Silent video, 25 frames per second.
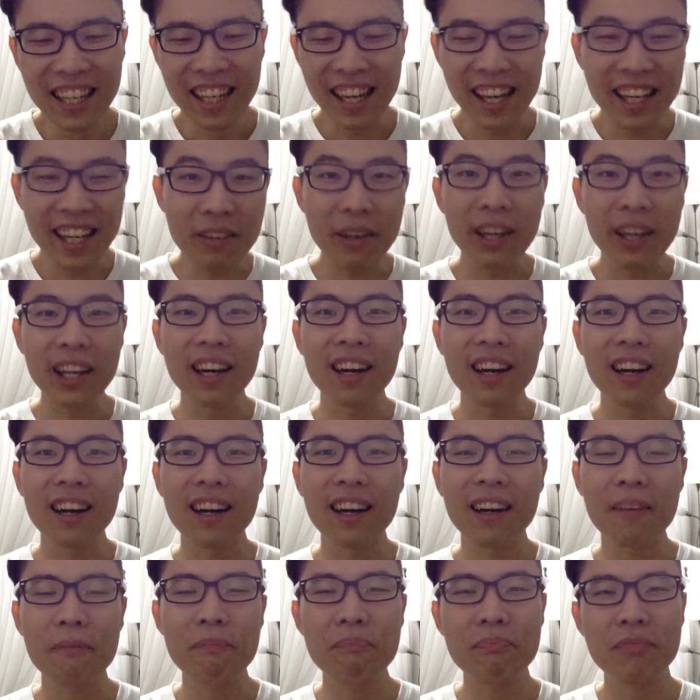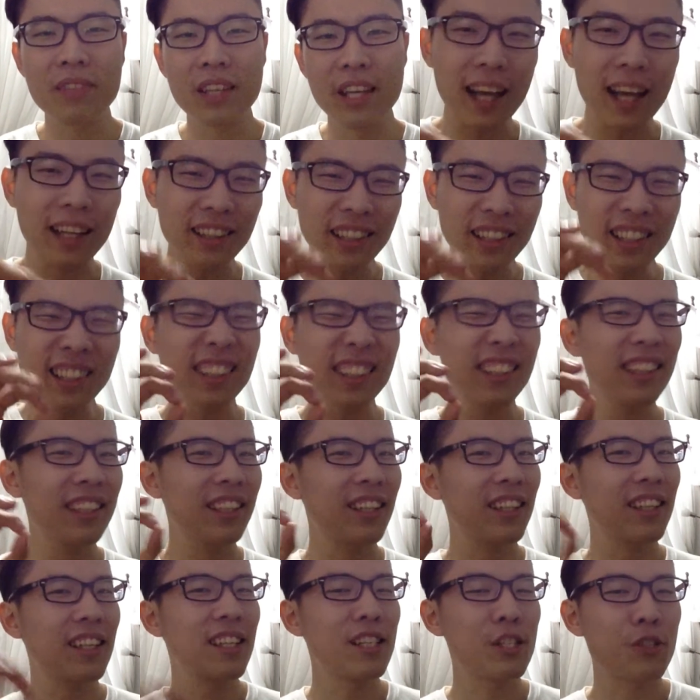anyway, uh, I think I
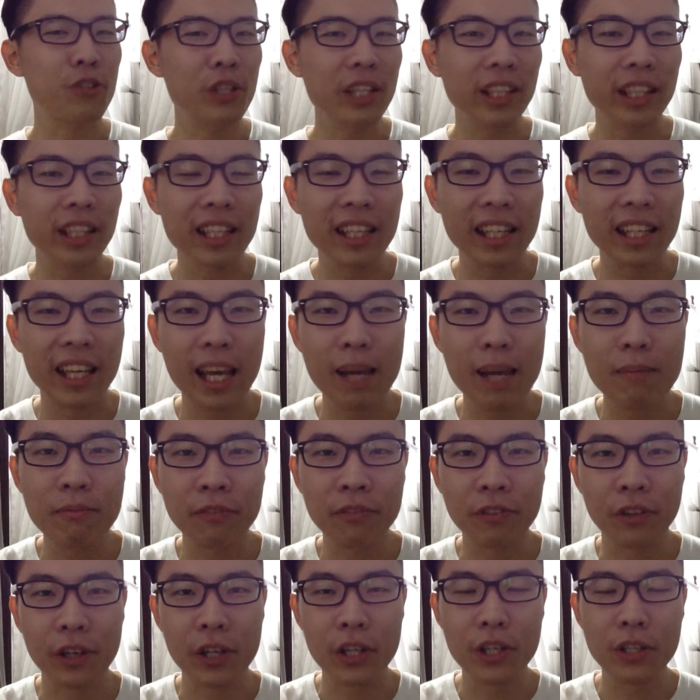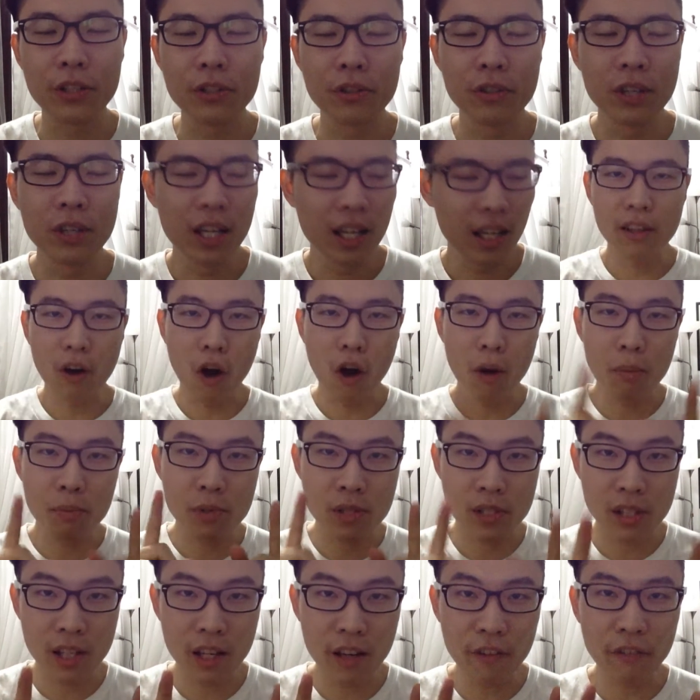got a drinking game for you.
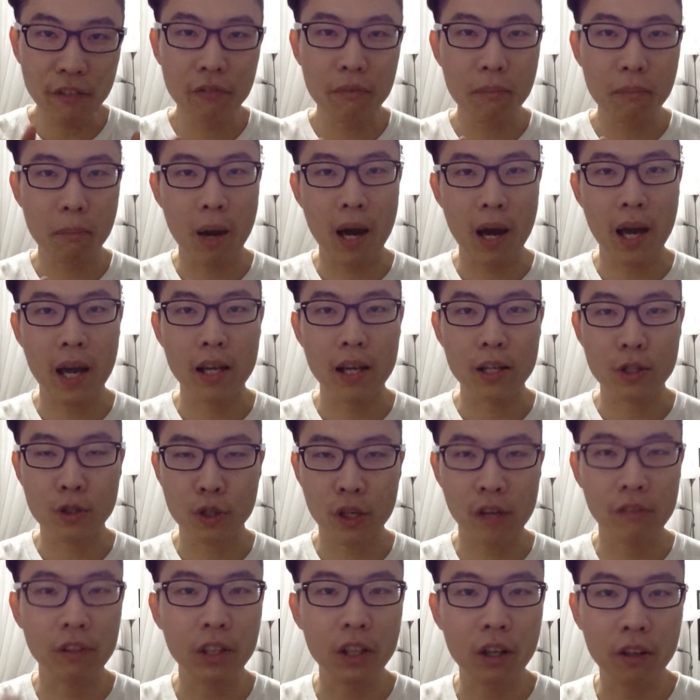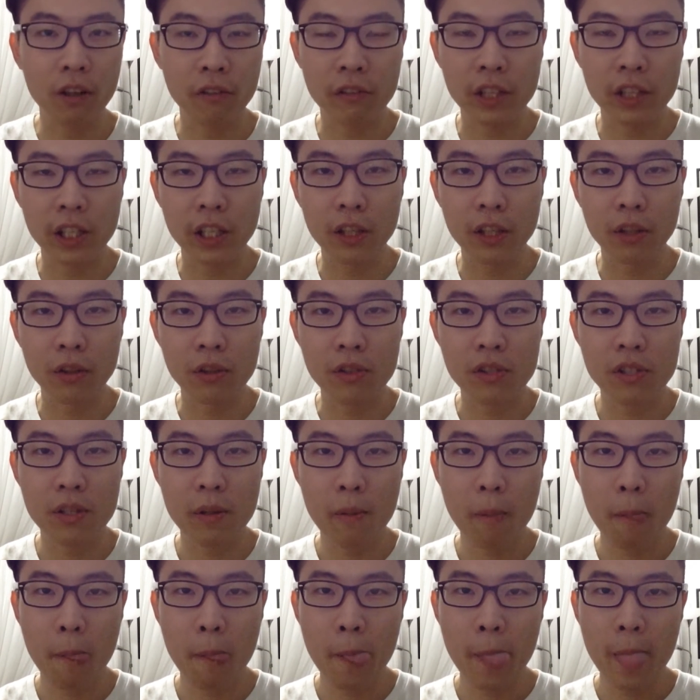Observe my travelog videos.
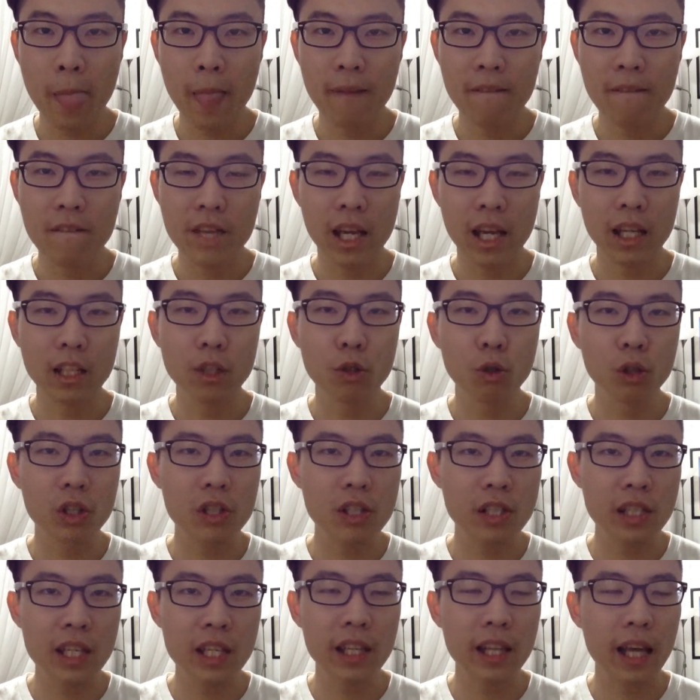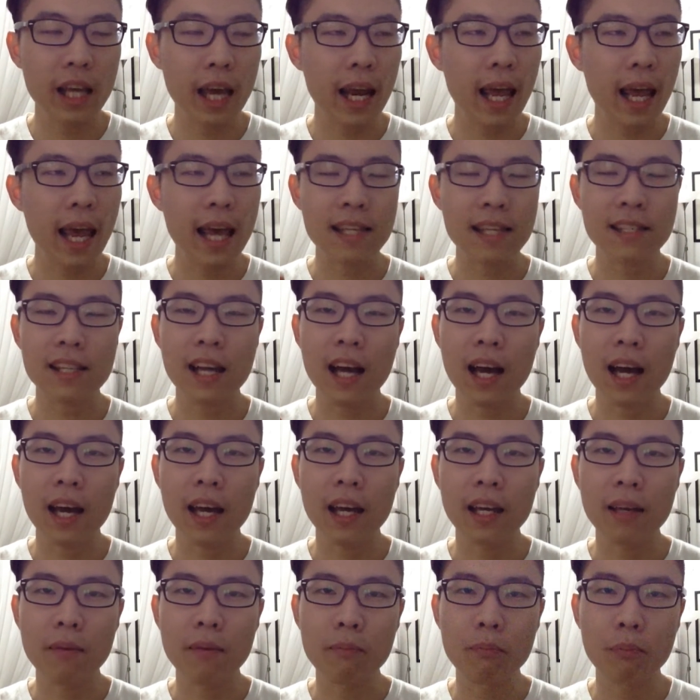And you will see that as
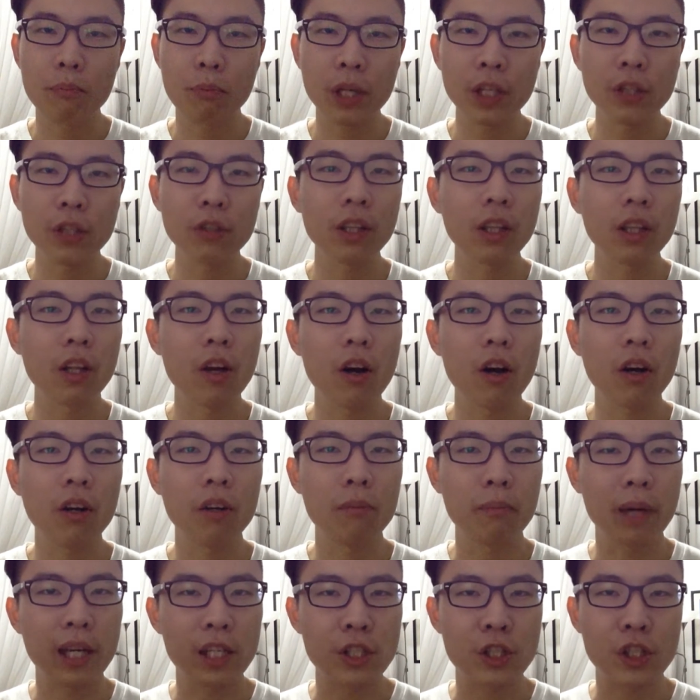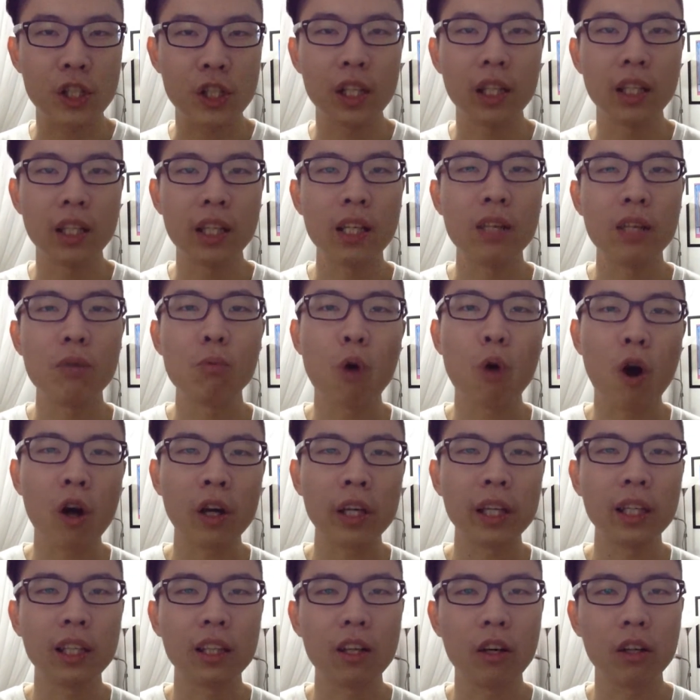I bring you along on my journey
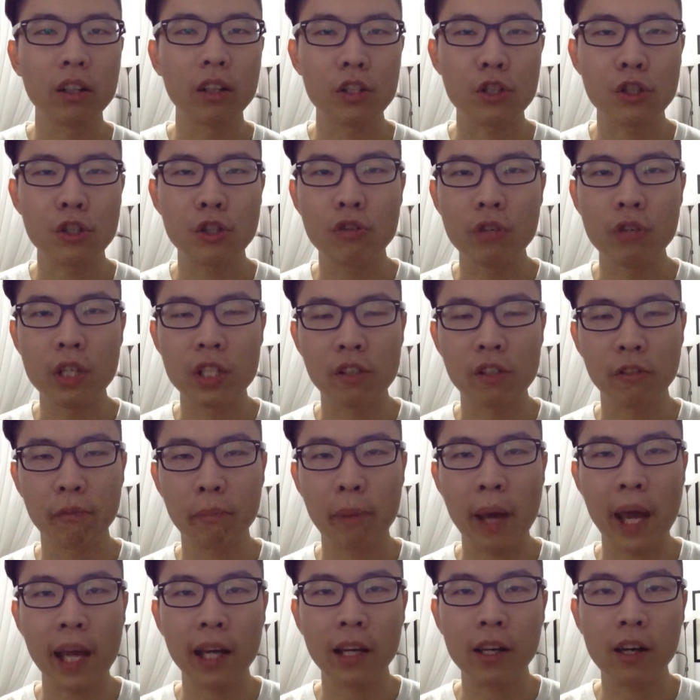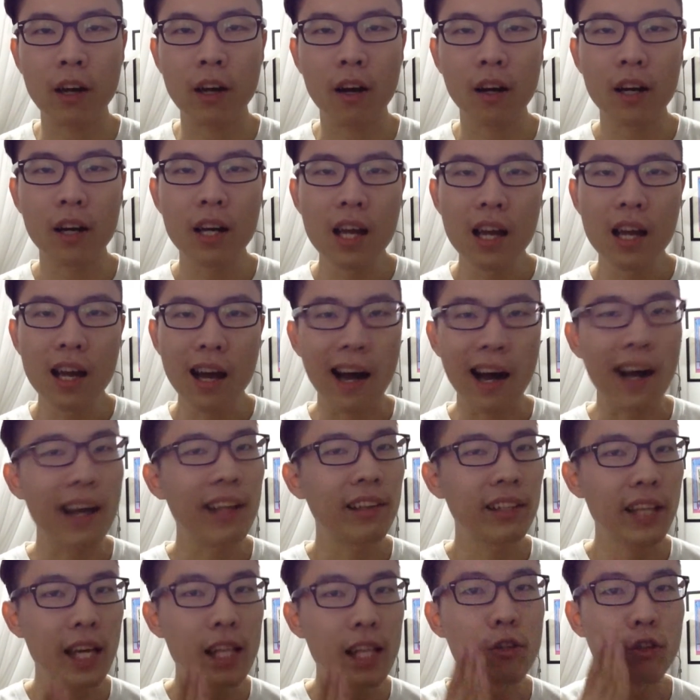walking along the streets of Bangkok,
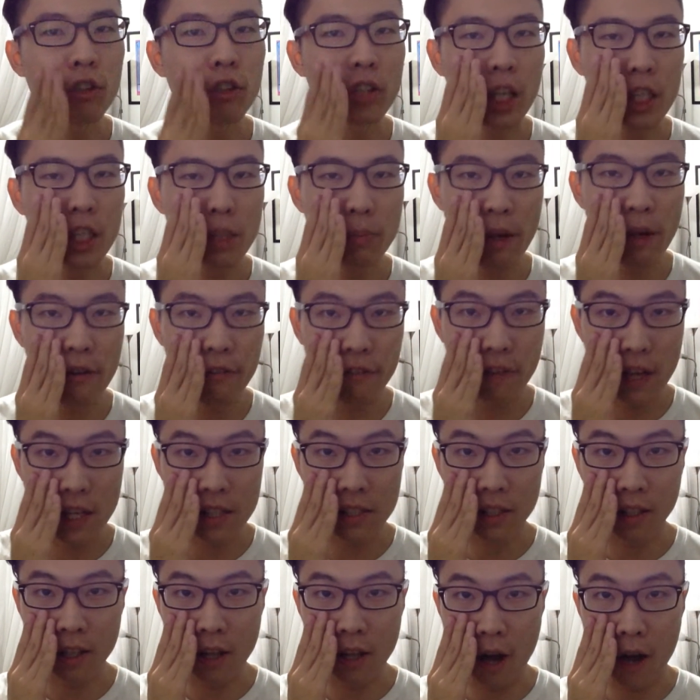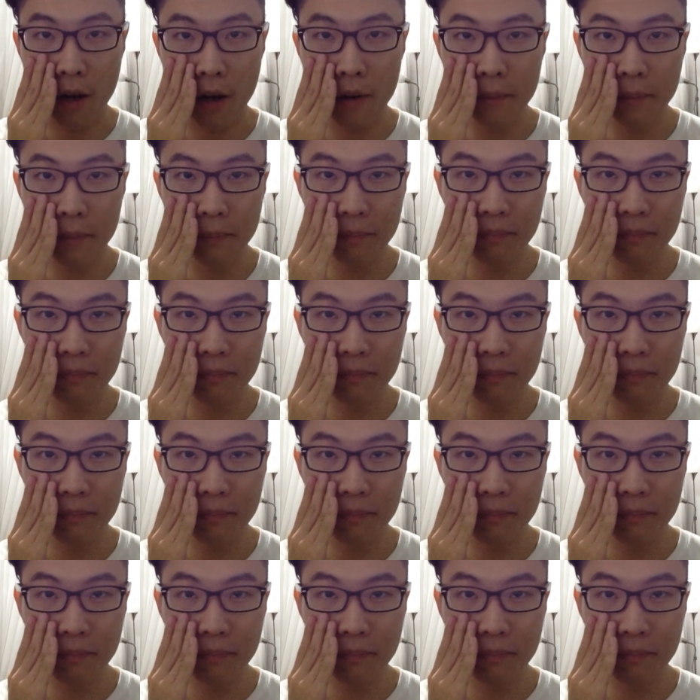I tend to touch my face a lot